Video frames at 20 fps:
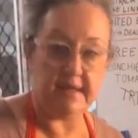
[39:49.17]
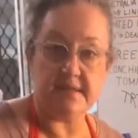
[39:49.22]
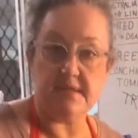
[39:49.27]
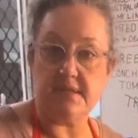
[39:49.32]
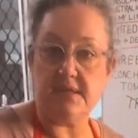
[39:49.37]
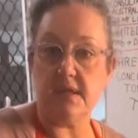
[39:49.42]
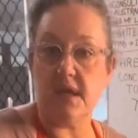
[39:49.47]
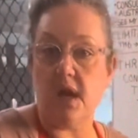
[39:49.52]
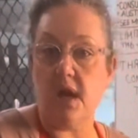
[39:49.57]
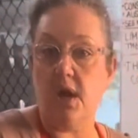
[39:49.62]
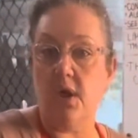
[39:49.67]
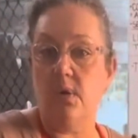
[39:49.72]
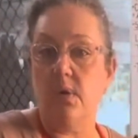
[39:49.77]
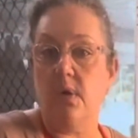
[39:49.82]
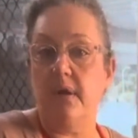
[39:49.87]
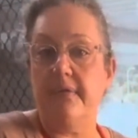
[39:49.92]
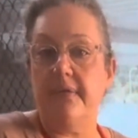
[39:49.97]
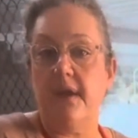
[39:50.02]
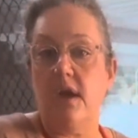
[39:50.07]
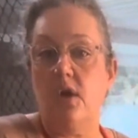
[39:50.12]
minutes to
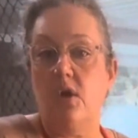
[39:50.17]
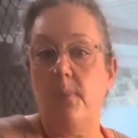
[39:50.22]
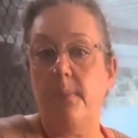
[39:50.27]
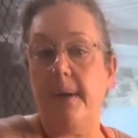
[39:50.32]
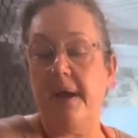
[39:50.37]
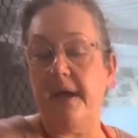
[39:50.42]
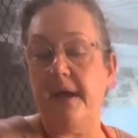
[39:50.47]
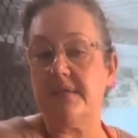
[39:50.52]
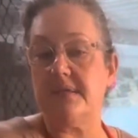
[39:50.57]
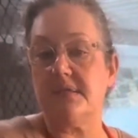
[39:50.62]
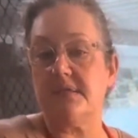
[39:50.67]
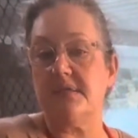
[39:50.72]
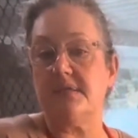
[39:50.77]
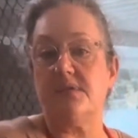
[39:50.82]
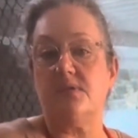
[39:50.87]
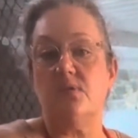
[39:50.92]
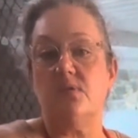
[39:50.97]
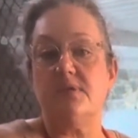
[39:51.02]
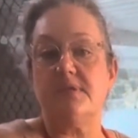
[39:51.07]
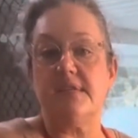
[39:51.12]
go on the old pasta
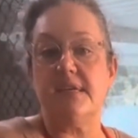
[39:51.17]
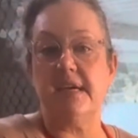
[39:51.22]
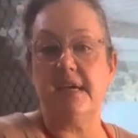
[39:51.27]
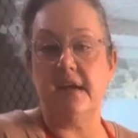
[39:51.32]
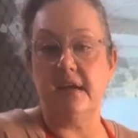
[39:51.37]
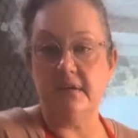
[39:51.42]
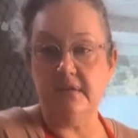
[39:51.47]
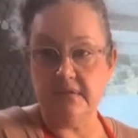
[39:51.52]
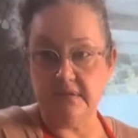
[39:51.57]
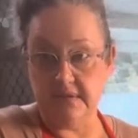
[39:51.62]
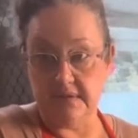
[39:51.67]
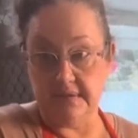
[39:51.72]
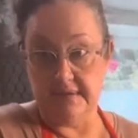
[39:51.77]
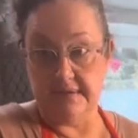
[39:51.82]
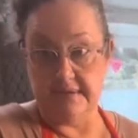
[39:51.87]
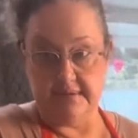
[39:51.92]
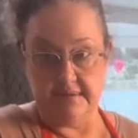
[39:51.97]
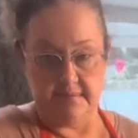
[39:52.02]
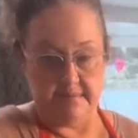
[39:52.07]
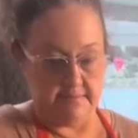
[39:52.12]
sauce here.
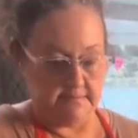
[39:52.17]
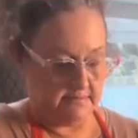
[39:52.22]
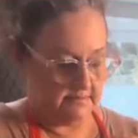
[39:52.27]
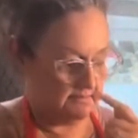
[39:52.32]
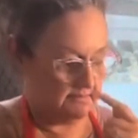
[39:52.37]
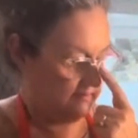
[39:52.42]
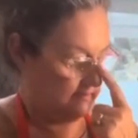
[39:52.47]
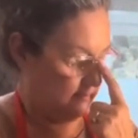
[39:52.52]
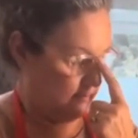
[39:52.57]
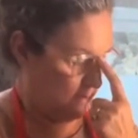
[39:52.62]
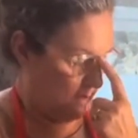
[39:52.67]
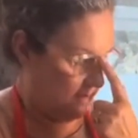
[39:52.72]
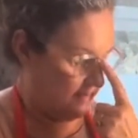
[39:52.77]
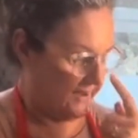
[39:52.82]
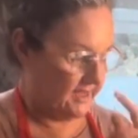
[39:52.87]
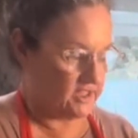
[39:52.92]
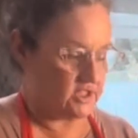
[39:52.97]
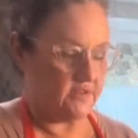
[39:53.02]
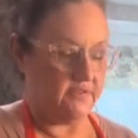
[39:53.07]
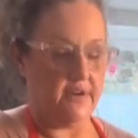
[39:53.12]

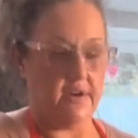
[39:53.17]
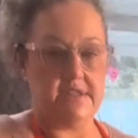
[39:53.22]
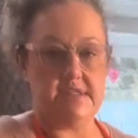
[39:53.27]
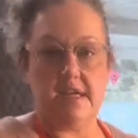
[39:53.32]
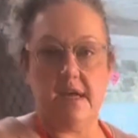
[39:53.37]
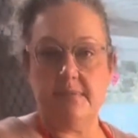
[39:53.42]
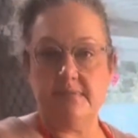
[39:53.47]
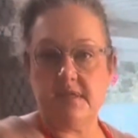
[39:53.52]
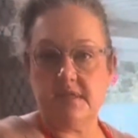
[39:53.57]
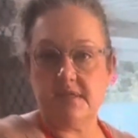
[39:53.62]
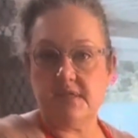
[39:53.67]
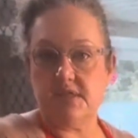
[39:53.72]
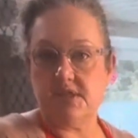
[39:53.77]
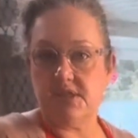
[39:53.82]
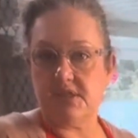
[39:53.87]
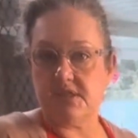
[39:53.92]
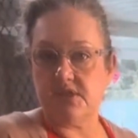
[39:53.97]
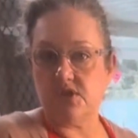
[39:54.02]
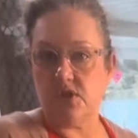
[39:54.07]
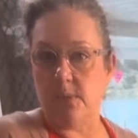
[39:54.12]
I'm actually very tempted to
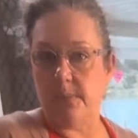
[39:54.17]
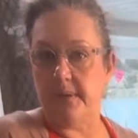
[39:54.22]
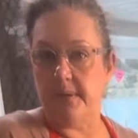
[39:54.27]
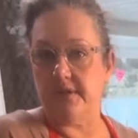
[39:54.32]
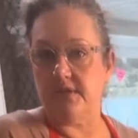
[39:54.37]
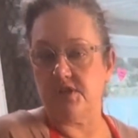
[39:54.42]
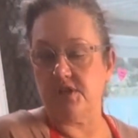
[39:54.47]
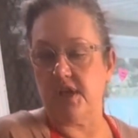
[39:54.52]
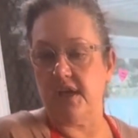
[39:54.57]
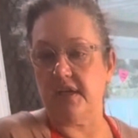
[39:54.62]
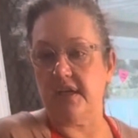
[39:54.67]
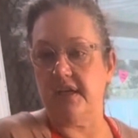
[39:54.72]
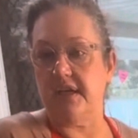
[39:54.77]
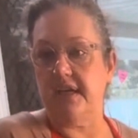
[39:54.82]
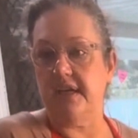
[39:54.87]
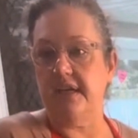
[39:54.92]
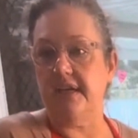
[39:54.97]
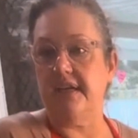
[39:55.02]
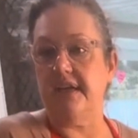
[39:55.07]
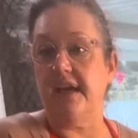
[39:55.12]
just stop it and chuck it
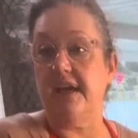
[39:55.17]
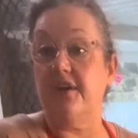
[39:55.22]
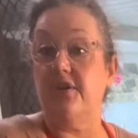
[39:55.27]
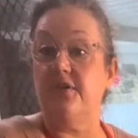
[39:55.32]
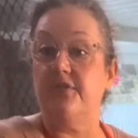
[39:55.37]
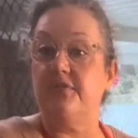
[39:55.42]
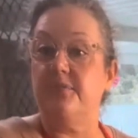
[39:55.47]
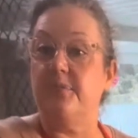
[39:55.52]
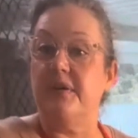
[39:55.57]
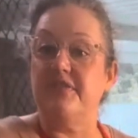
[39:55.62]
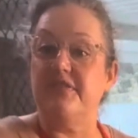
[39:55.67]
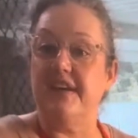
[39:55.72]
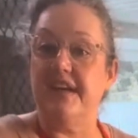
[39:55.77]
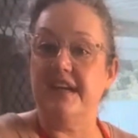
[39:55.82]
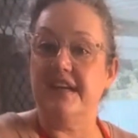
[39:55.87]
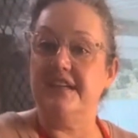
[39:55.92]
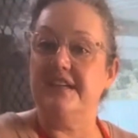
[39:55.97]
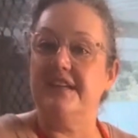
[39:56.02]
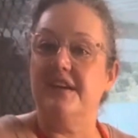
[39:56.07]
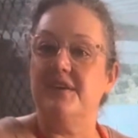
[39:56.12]
in and get off my
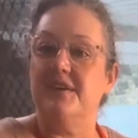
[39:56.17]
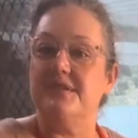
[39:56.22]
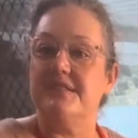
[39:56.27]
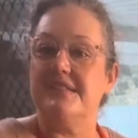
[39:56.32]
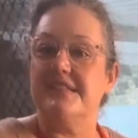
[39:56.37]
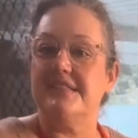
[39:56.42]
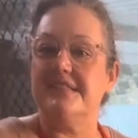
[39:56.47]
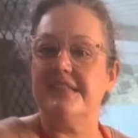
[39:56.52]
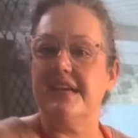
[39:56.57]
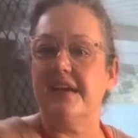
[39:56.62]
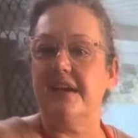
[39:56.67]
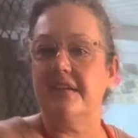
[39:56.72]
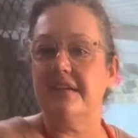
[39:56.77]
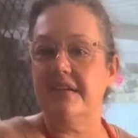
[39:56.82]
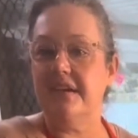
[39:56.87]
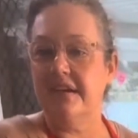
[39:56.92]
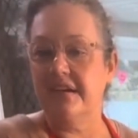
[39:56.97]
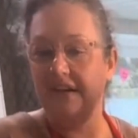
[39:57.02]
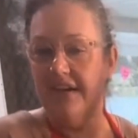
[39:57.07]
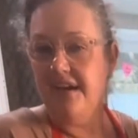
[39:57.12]
feet and go and sit down.
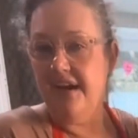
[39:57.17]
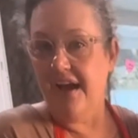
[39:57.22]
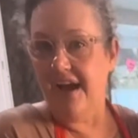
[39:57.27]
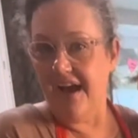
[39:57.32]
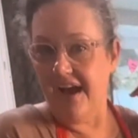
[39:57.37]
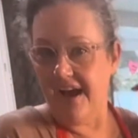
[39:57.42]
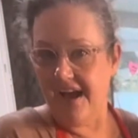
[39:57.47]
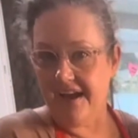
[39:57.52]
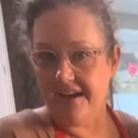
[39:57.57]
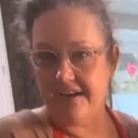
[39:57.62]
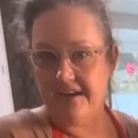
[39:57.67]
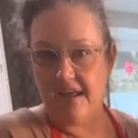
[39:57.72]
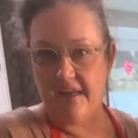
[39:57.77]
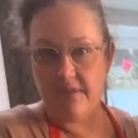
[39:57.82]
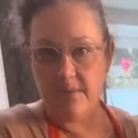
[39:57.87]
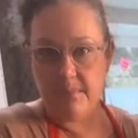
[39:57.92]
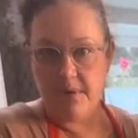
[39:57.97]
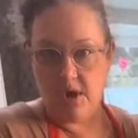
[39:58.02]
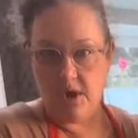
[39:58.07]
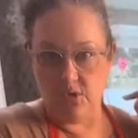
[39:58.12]
I had
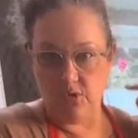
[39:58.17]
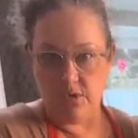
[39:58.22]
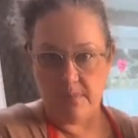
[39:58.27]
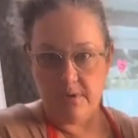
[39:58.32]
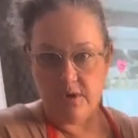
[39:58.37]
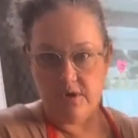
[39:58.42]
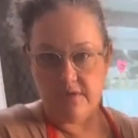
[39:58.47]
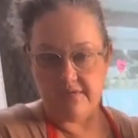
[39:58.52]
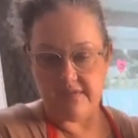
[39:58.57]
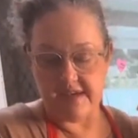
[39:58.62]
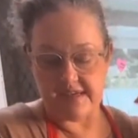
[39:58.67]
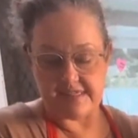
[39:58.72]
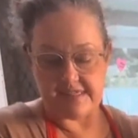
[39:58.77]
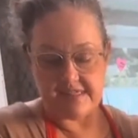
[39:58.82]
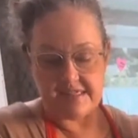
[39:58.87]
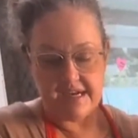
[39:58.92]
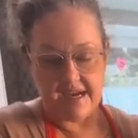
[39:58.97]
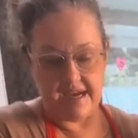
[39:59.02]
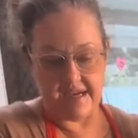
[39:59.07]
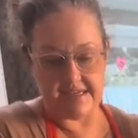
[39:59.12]
another mole removed
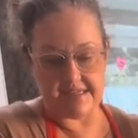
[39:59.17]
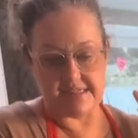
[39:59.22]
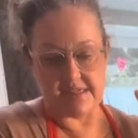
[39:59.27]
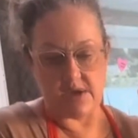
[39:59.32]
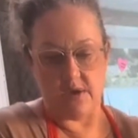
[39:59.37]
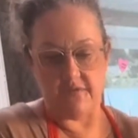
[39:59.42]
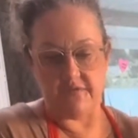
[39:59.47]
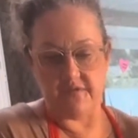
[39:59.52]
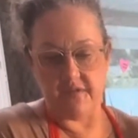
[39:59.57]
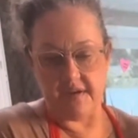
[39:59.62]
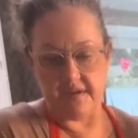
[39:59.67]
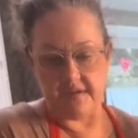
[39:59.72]
yesterday, so it